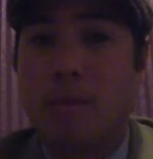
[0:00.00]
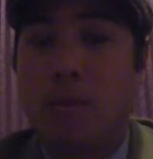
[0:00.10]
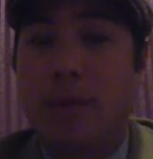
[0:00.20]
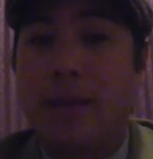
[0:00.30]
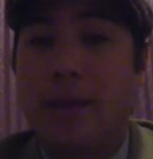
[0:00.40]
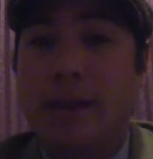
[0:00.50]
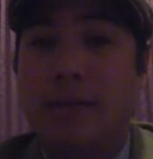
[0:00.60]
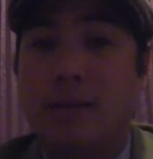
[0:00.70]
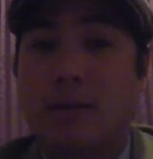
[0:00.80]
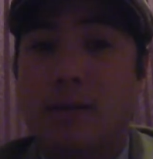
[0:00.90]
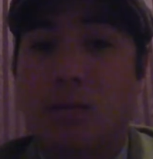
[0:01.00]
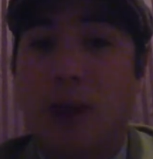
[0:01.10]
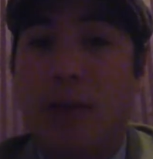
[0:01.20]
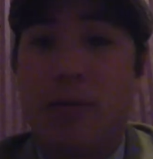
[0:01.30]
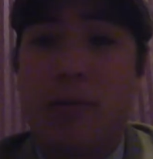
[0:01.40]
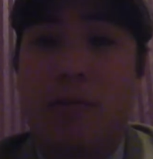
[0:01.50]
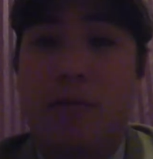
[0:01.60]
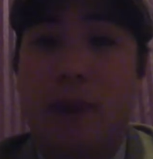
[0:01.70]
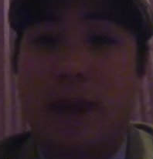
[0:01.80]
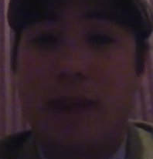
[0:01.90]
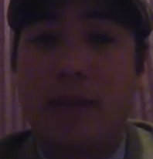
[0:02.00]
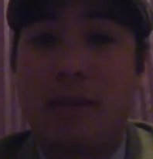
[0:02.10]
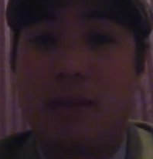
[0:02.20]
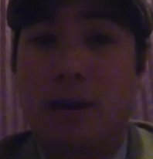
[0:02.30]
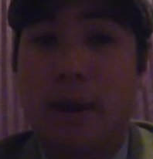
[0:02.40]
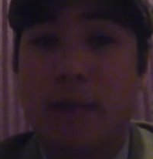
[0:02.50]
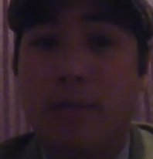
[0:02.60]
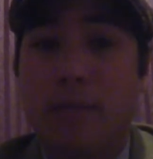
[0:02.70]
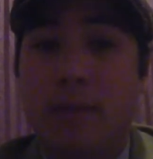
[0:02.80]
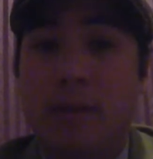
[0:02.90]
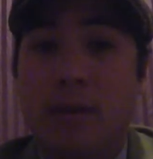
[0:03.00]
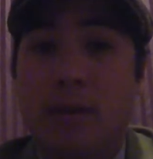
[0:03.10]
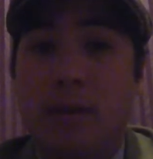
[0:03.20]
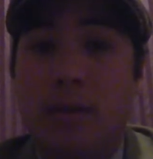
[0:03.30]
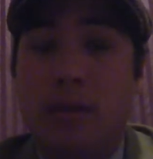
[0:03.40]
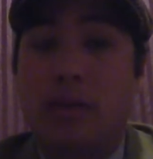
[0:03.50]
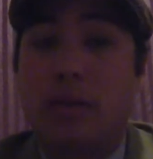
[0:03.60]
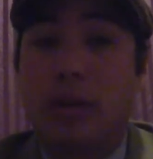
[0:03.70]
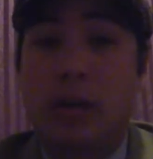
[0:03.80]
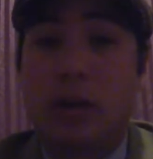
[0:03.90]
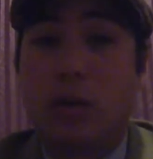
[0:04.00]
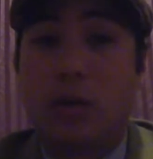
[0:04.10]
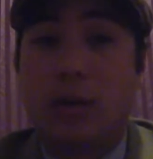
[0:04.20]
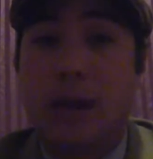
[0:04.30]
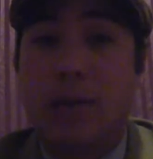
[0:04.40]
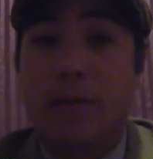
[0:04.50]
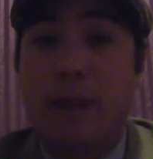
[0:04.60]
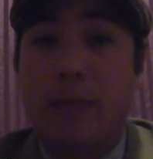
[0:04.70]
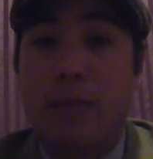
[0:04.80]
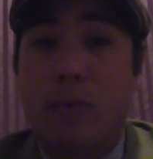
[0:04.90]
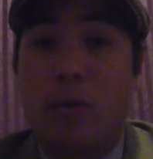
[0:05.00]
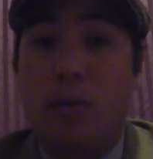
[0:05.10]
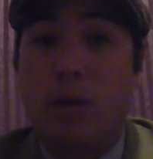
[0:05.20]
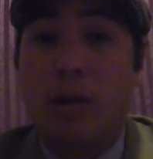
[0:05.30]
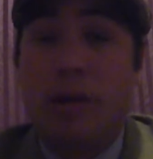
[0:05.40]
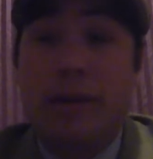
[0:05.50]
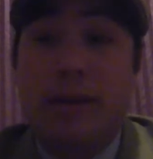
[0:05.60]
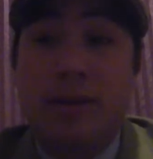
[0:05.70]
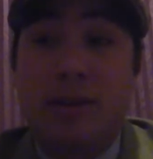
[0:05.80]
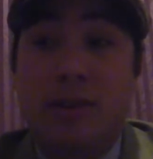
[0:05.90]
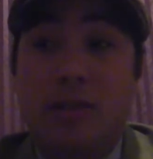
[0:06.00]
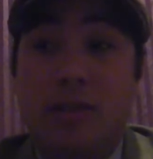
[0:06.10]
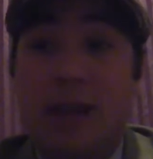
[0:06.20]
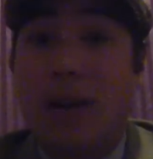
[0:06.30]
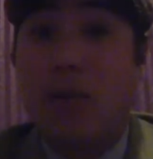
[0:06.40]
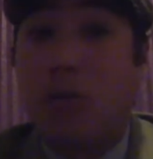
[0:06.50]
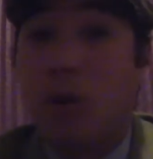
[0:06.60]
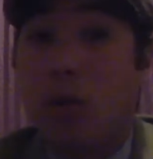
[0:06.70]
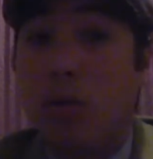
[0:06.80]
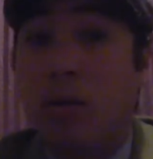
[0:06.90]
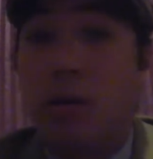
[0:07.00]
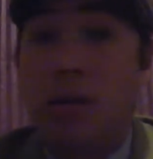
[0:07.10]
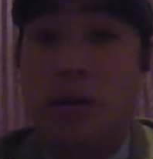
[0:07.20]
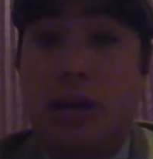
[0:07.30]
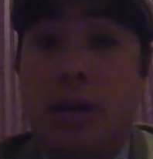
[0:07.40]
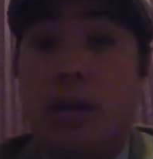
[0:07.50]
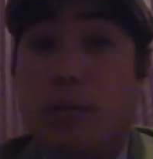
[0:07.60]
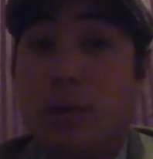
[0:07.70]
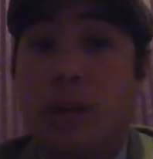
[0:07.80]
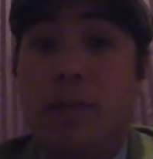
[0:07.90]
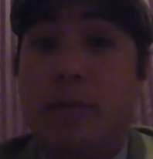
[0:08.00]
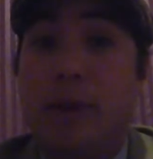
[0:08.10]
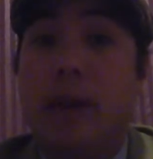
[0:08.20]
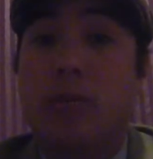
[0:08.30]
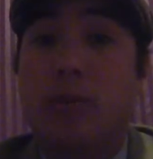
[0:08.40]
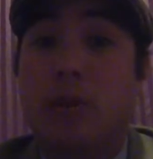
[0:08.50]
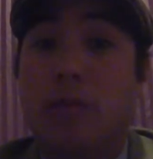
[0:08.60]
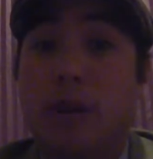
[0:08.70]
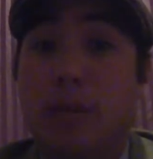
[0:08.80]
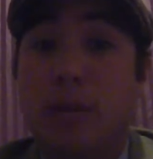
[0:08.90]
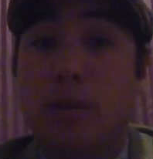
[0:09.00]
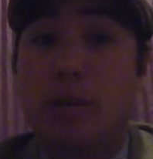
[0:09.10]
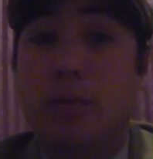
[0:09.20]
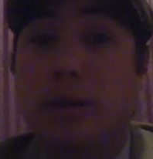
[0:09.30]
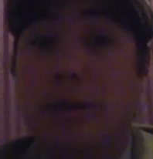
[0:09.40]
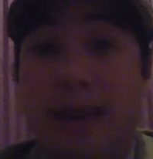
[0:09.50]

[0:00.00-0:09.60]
when the next round of rankings come out. They're still going to go to a top flight bowl. They're still down the road going to compete for Pac-12 championships and